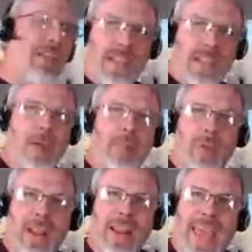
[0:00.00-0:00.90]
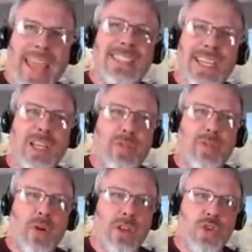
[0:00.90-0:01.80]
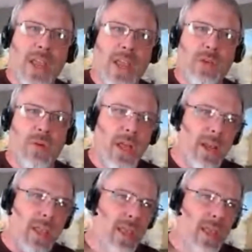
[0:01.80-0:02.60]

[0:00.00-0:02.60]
ends up in an 18 foot straight run,